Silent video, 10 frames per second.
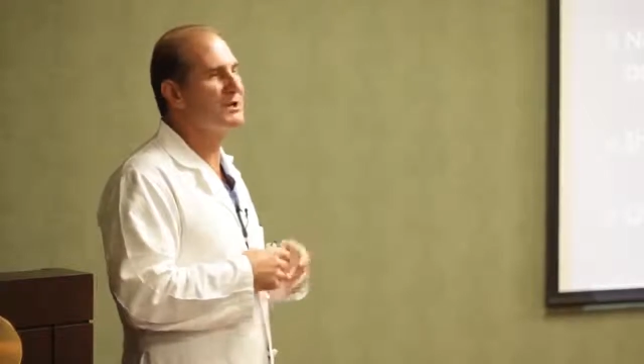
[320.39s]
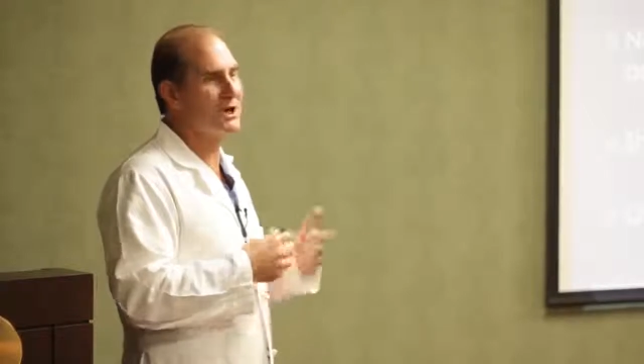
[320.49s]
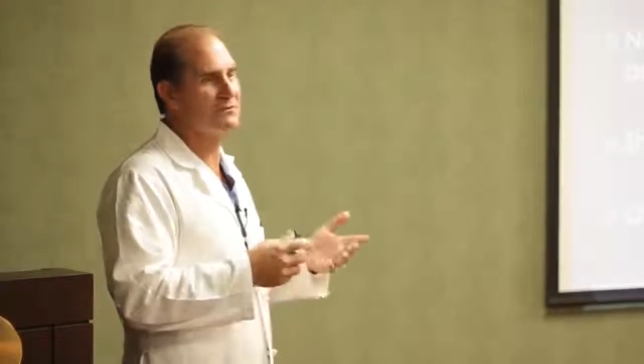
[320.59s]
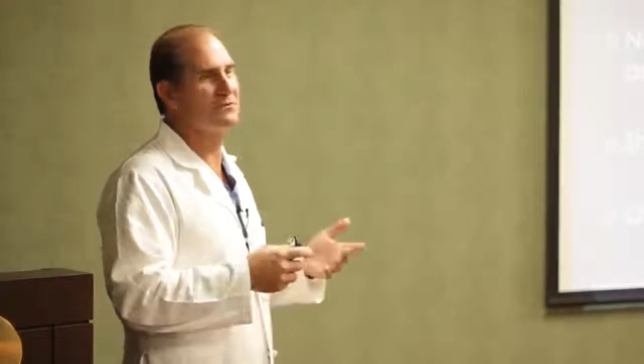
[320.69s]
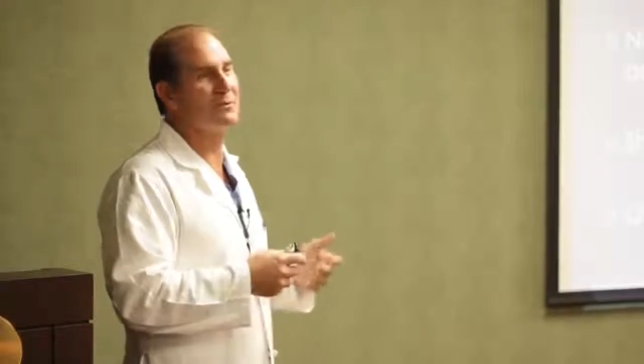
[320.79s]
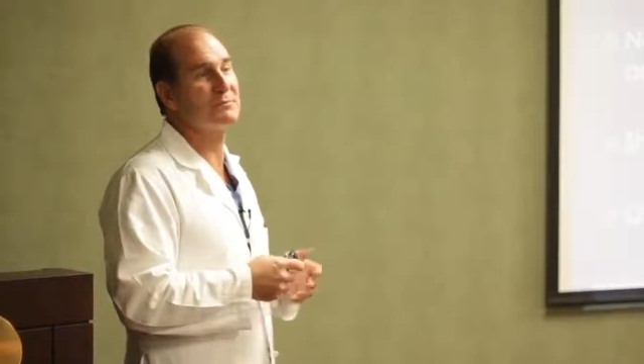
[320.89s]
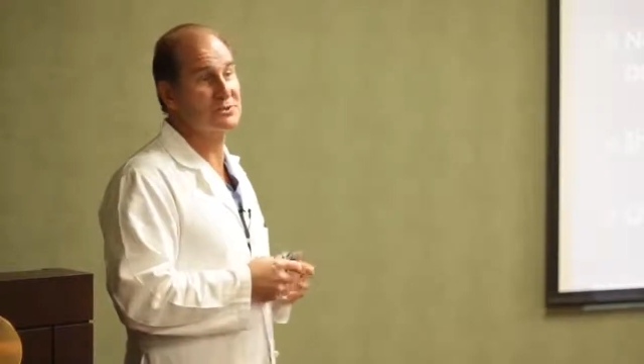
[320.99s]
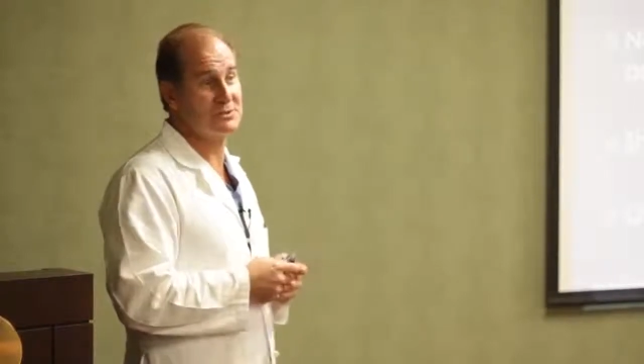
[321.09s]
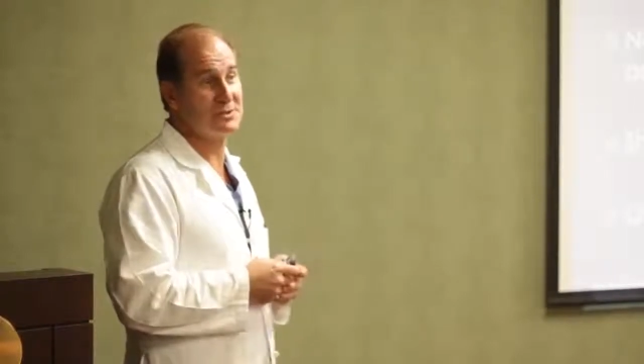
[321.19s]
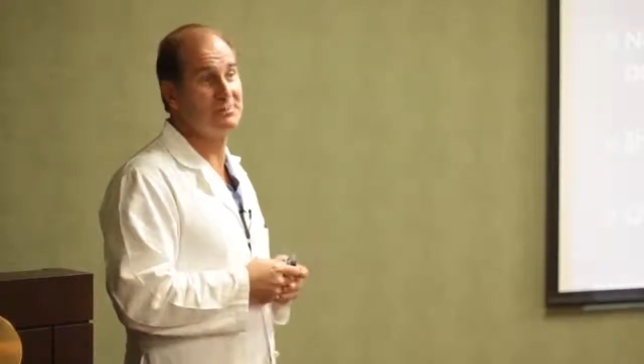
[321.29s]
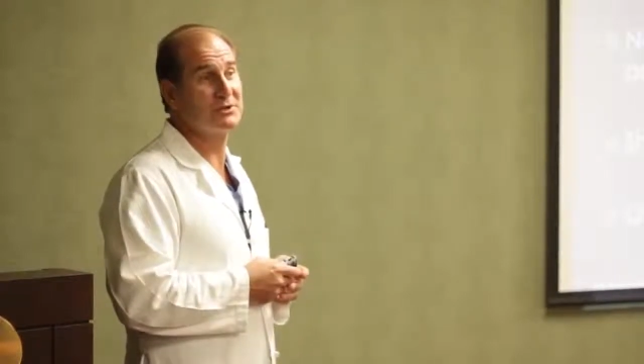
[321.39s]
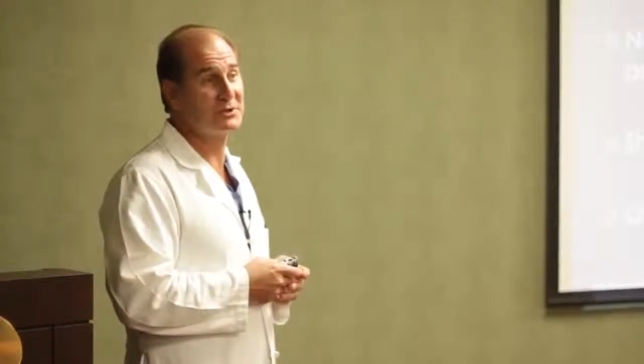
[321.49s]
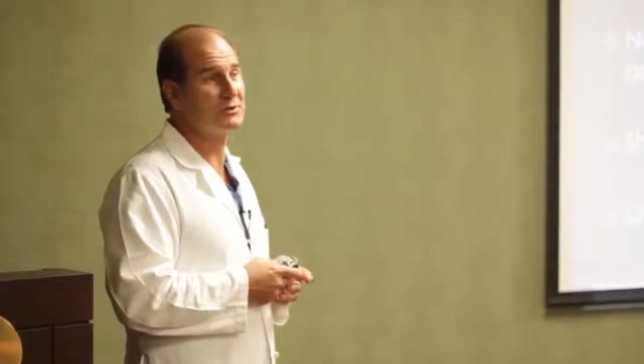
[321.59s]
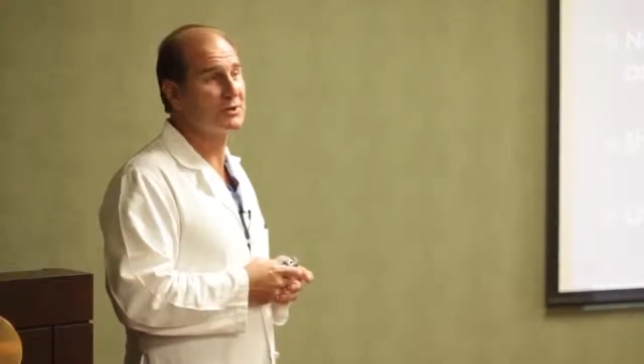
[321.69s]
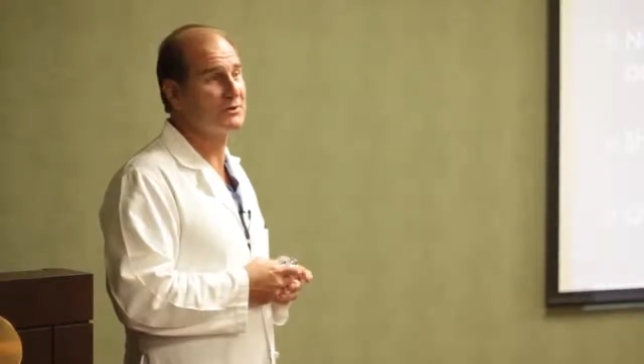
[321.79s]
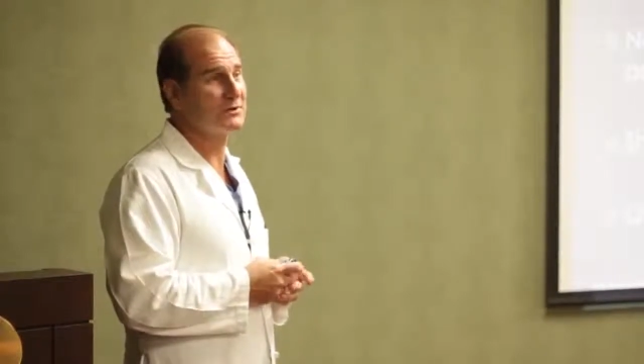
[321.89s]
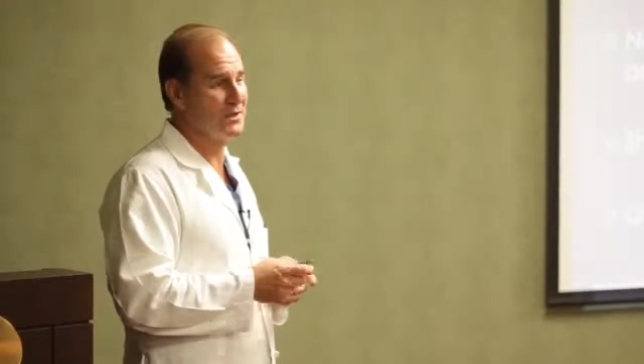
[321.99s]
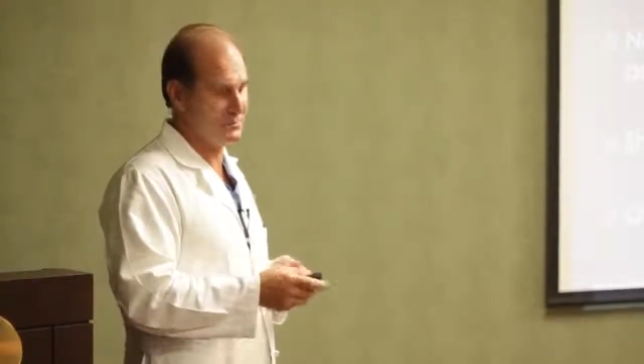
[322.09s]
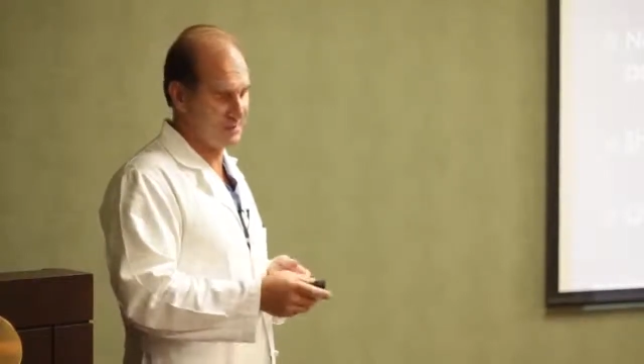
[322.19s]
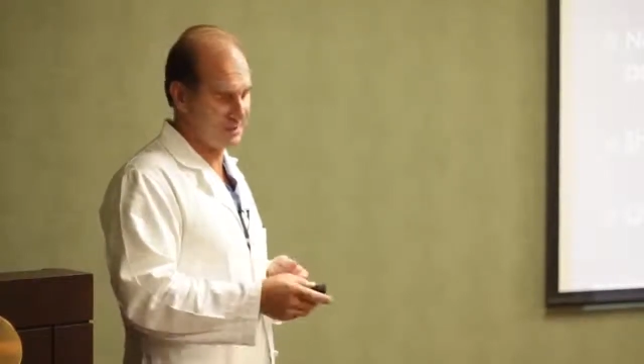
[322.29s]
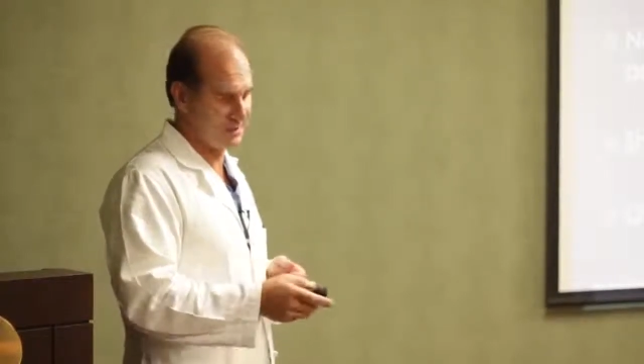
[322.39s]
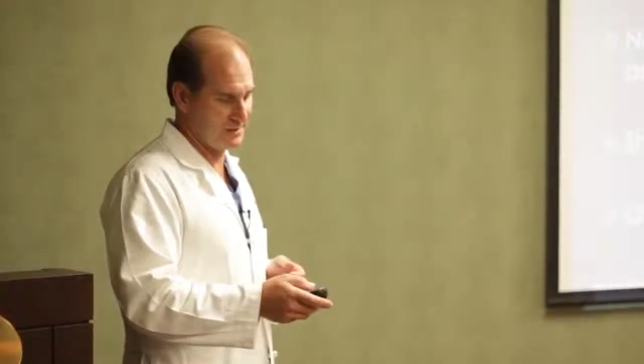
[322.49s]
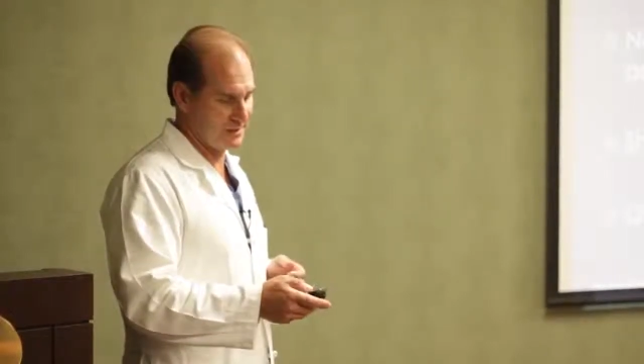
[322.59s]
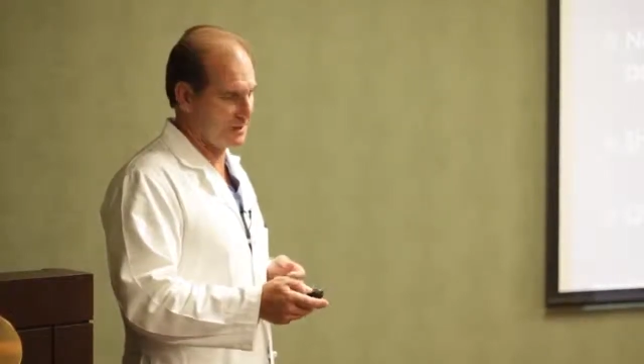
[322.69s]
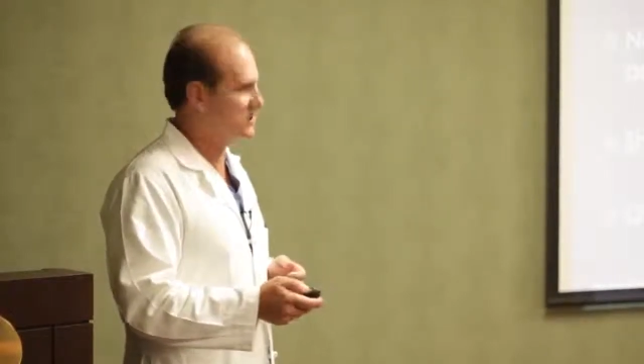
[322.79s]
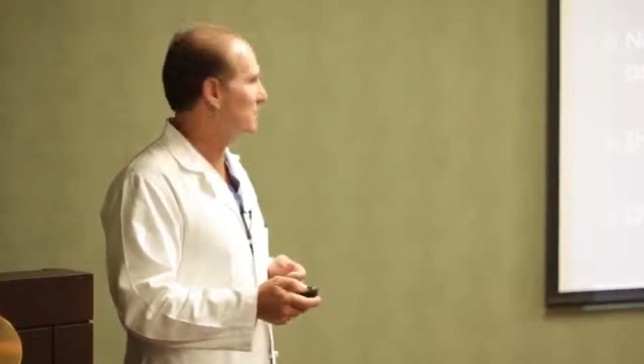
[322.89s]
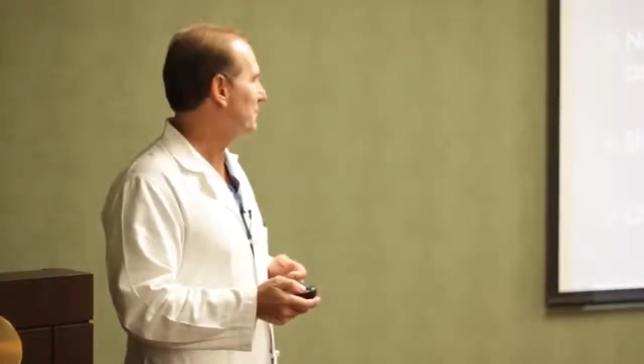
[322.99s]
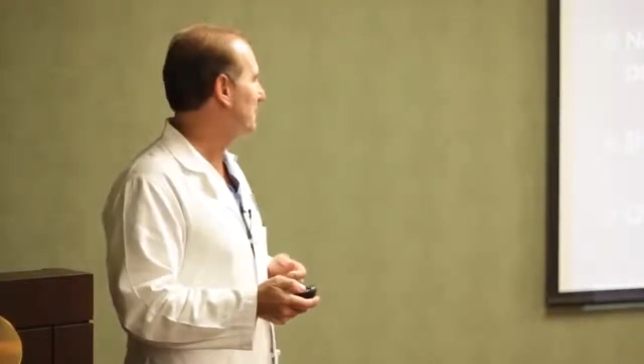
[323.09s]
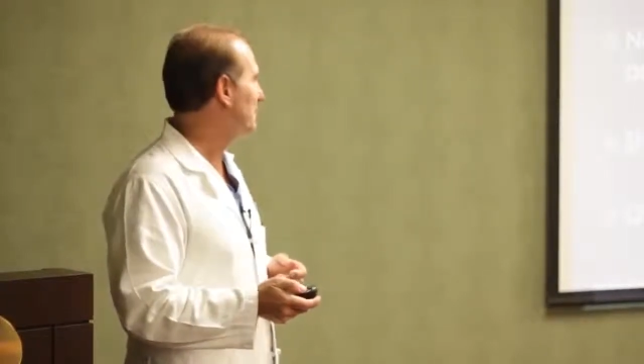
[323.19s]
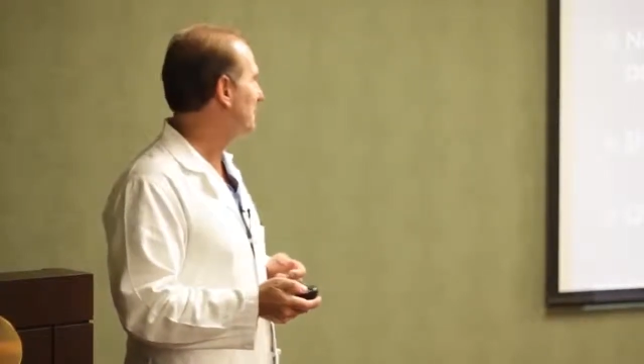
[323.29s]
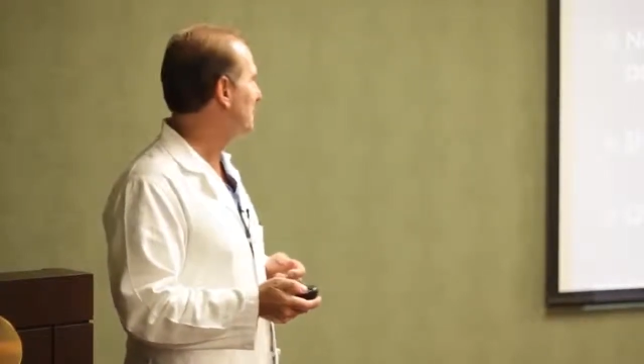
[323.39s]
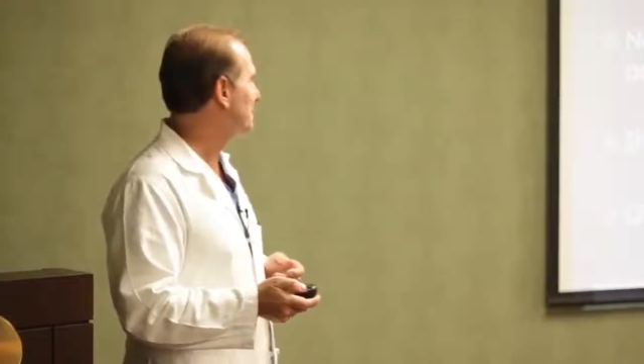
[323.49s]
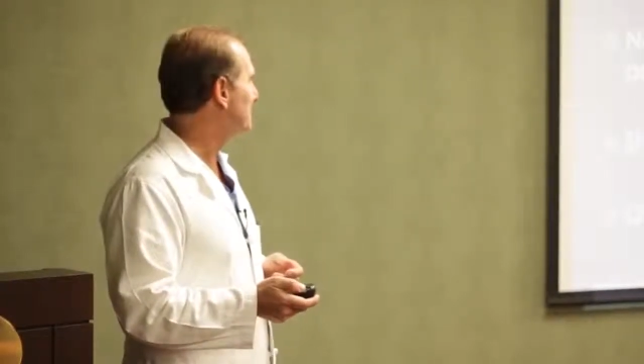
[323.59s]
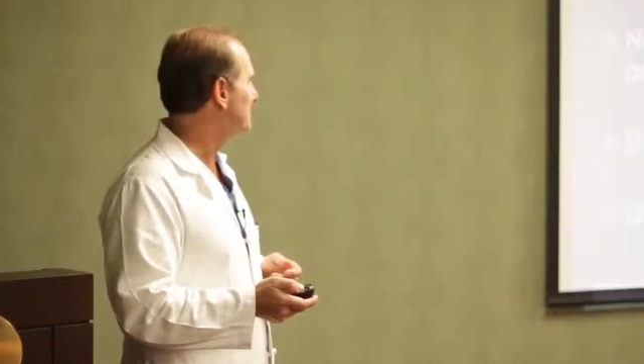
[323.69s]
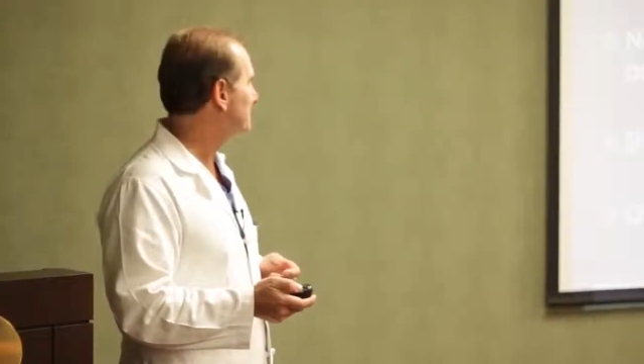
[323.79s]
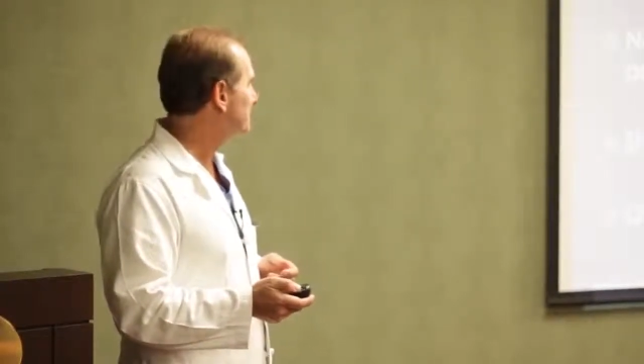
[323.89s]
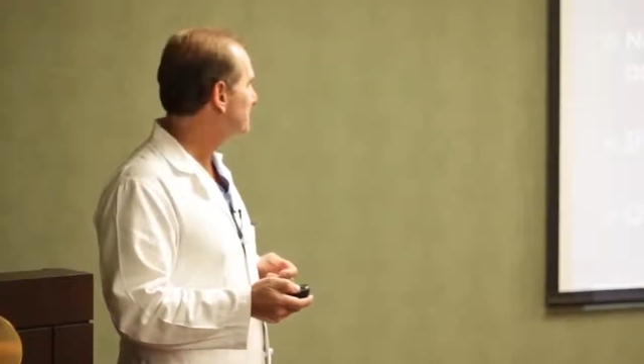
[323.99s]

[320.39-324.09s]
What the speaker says: recover from this typically quicker than they would a total knee replacement.